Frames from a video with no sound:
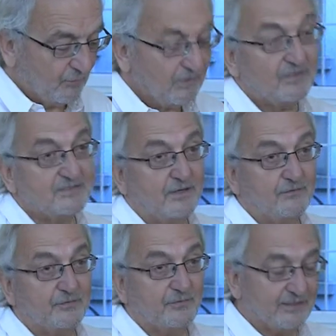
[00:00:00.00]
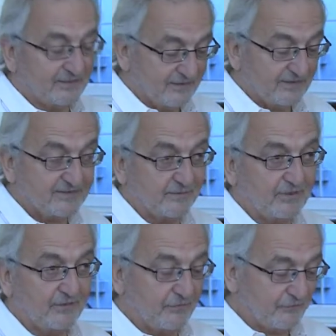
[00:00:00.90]
We also have to recognise that
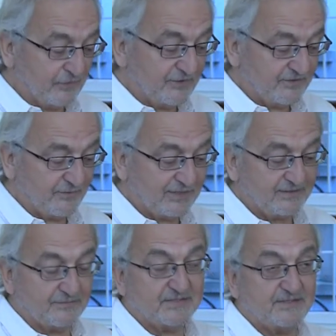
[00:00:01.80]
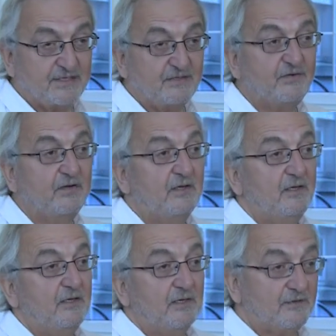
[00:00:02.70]
we have a very directive state
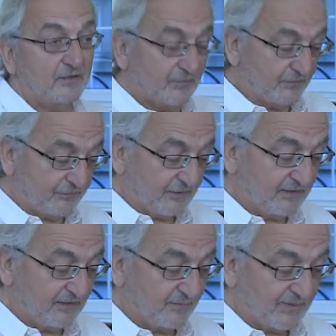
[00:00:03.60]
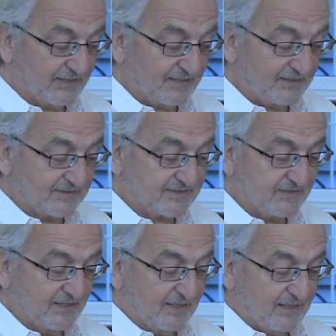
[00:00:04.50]
in terms of funding
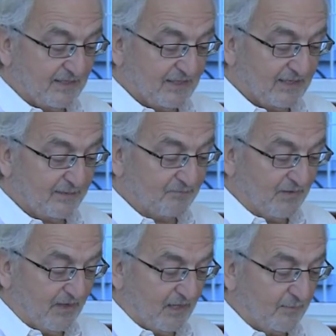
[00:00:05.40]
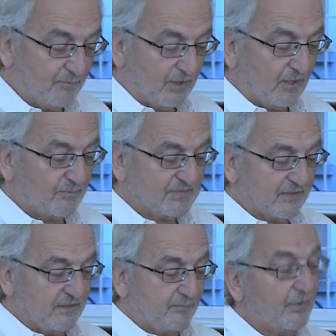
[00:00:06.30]
dependence.
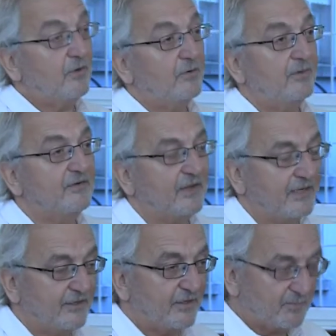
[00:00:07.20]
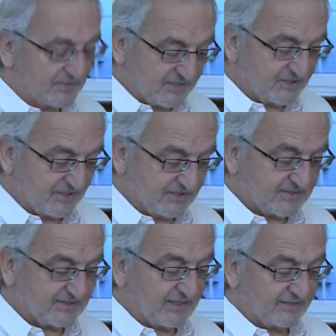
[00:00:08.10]
Empowerment and an oppositional
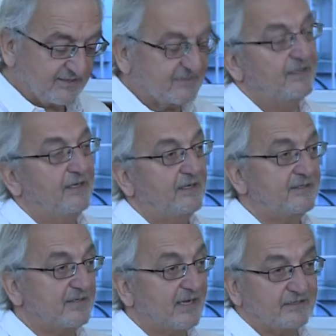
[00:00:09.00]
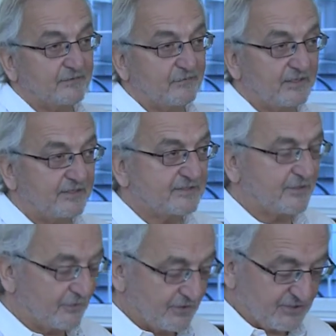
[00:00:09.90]
stance is actively
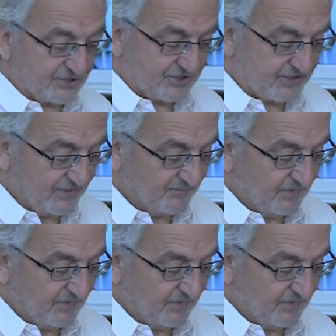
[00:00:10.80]
discouraged.